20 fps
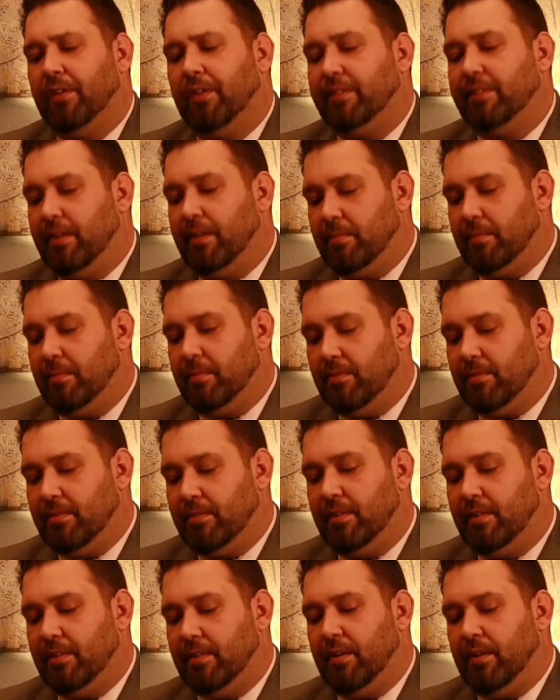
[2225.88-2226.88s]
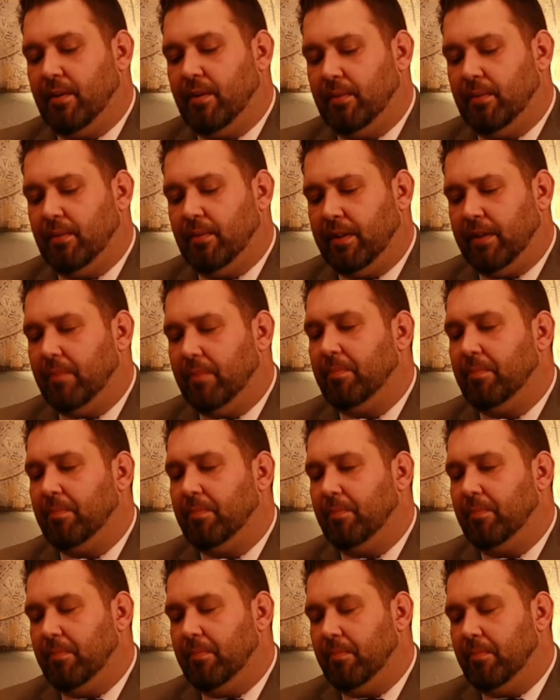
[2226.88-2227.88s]
teams, you know, like
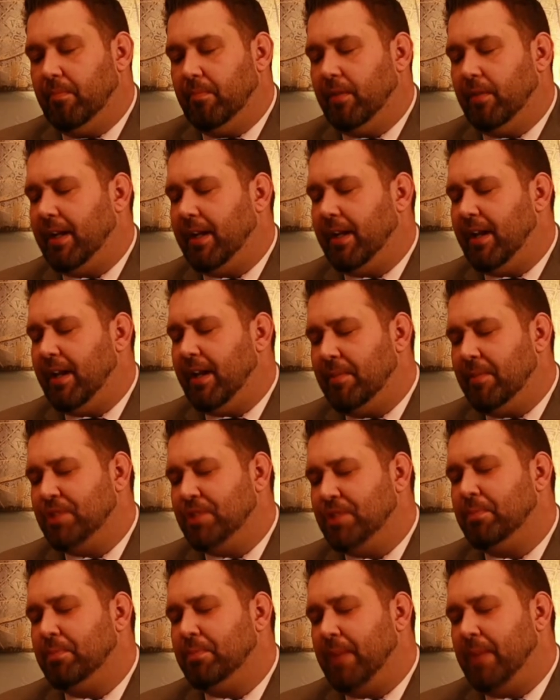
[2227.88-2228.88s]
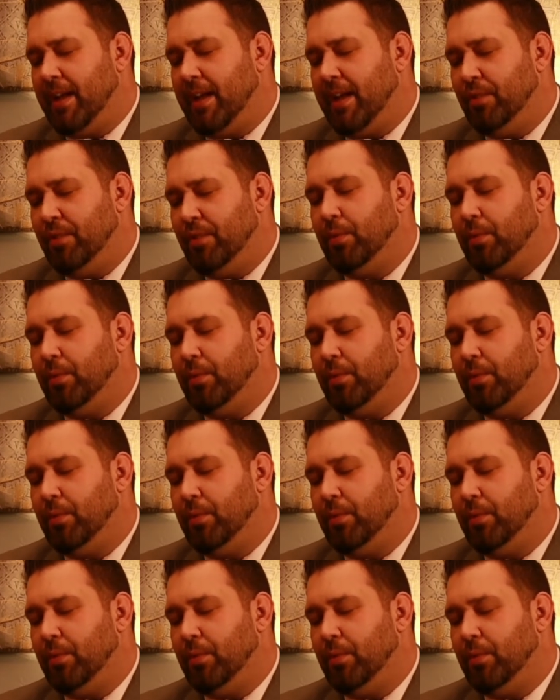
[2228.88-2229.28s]
like any major band